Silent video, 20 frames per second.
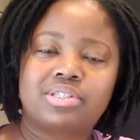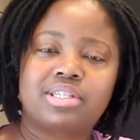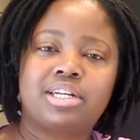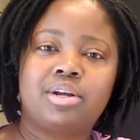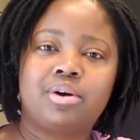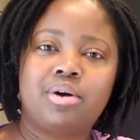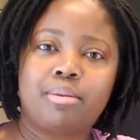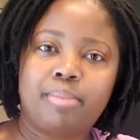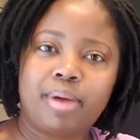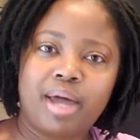I
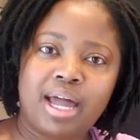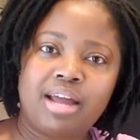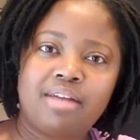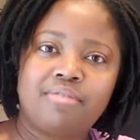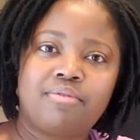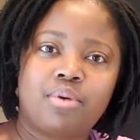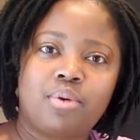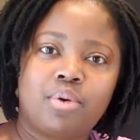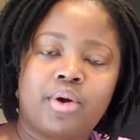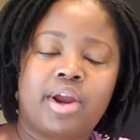know I paid
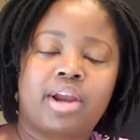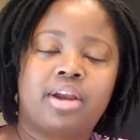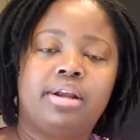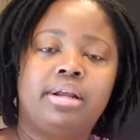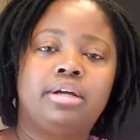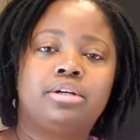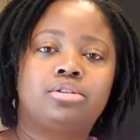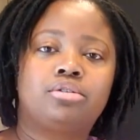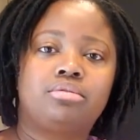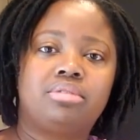for it
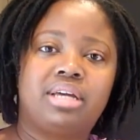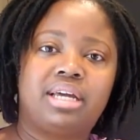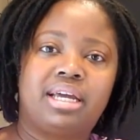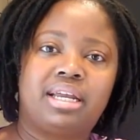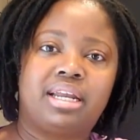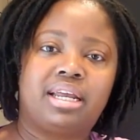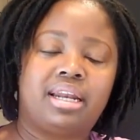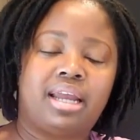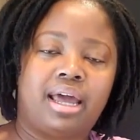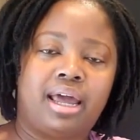through the
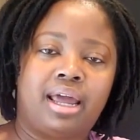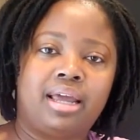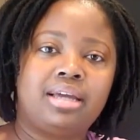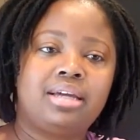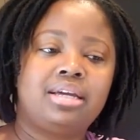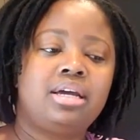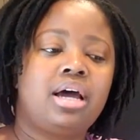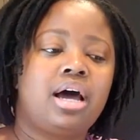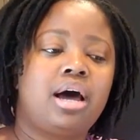NNA.